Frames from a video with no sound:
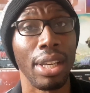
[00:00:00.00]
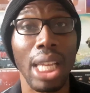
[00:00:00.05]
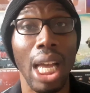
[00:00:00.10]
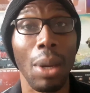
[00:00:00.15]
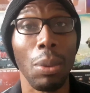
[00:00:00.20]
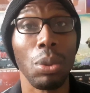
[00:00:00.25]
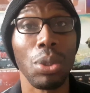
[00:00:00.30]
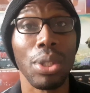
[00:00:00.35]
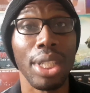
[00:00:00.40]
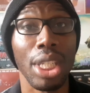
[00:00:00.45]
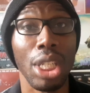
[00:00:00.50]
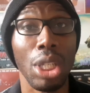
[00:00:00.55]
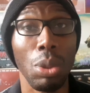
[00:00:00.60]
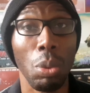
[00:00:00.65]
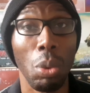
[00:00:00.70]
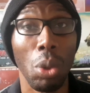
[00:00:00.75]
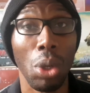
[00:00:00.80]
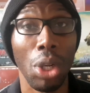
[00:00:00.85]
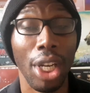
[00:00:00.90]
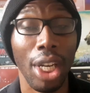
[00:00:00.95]
I will see you
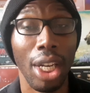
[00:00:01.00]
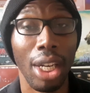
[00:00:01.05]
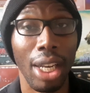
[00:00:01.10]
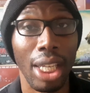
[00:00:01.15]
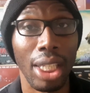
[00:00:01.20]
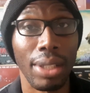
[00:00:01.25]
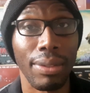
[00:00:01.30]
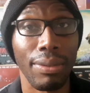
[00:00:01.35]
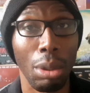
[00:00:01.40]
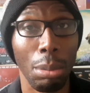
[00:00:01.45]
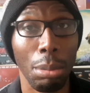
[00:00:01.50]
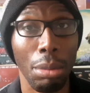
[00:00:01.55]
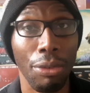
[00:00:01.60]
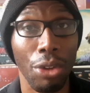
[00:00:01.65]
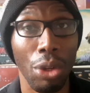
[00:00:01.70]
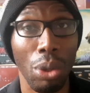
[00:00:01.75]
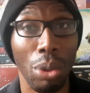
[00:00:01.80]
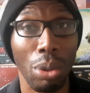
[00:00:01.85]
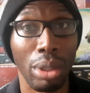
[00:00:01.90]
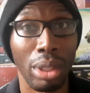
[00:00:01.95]
all in the next film
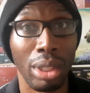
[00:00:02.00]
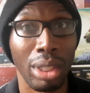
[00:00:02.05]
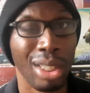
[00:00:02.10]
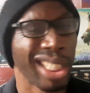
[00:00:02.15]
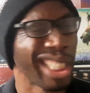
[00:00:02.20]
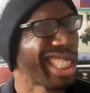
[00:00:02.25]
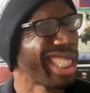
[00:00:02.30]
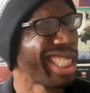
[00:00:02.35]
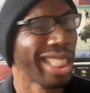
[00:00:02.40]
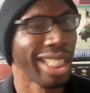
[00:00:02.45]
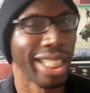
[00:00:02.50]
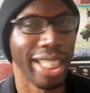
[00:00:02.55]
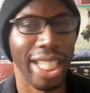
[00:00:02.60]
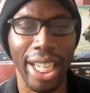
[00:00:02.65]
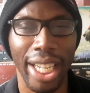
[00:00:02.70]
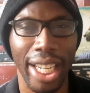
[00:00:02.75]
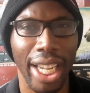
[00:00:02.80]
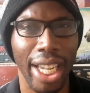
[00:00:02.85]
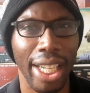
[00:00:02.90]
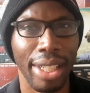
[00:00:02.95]
review.
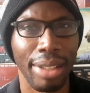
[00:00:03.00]
Take care.